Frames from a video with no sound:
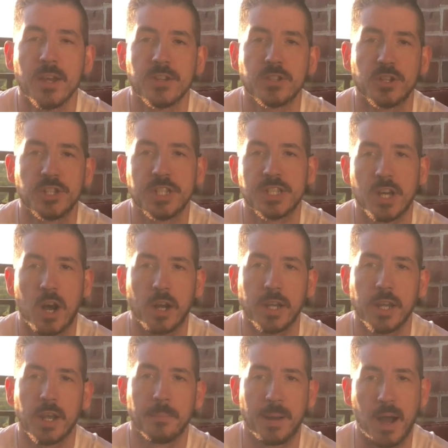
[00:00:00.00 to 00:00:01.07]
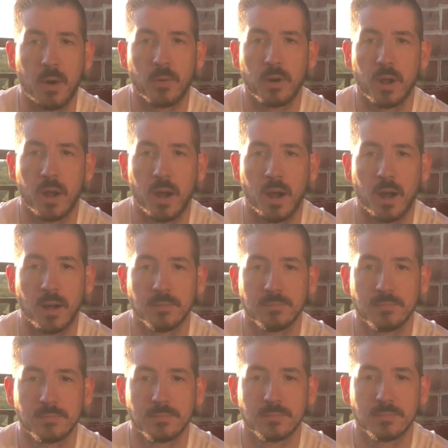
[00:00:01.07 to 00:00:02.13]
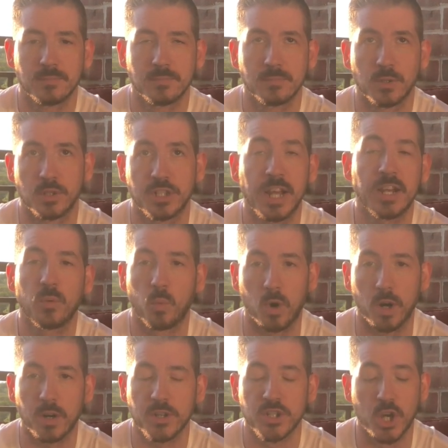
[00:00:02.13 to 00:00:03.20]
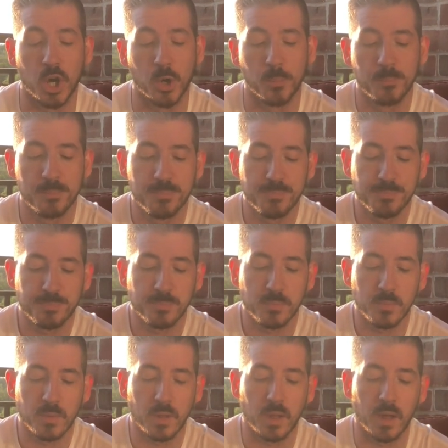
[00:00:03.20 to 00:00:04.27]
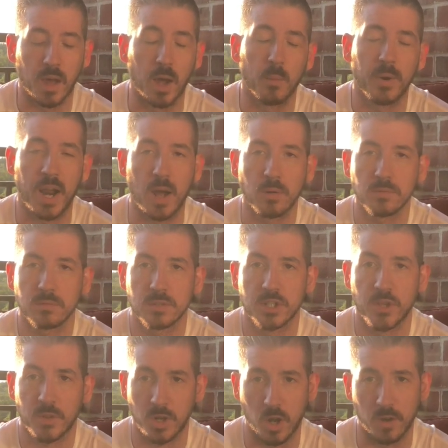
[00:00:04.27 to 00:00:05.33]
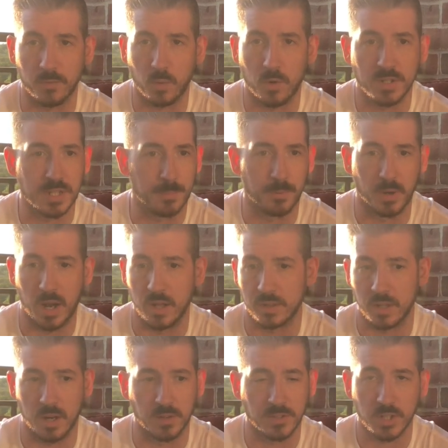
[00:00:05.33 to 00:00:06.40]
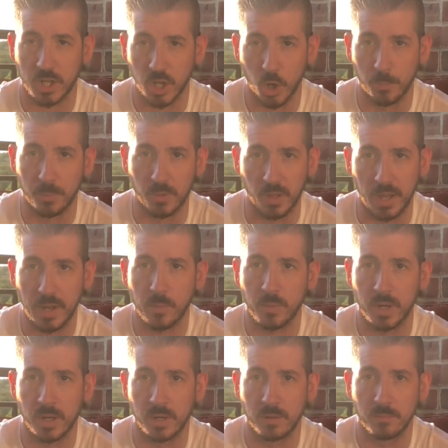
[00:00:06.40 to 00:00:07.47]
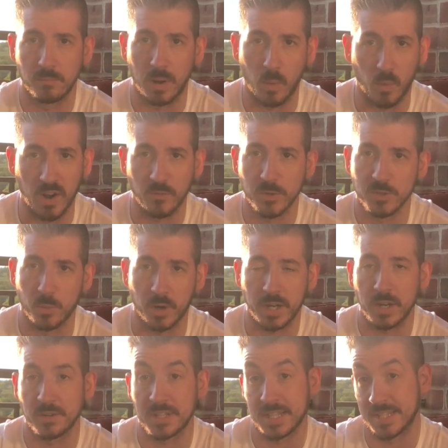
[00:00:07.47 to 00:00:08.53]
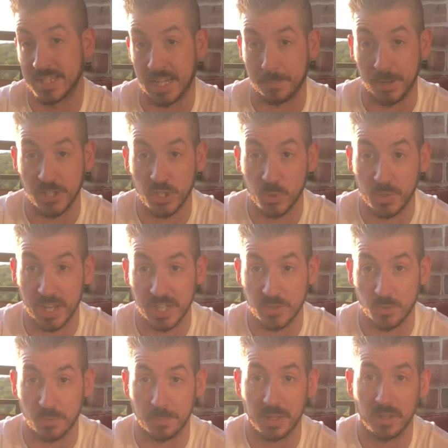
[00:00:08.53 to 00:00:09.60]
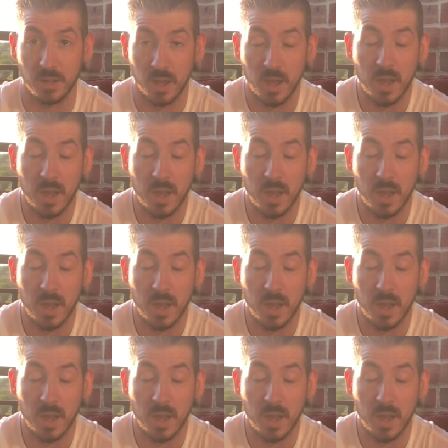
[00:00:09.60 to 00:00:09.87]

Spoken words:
So she's talking about, or she had to work. So I went out to the golf course. I put out that I was going to go play when my wife was working. I was going to take my 2 kids with me.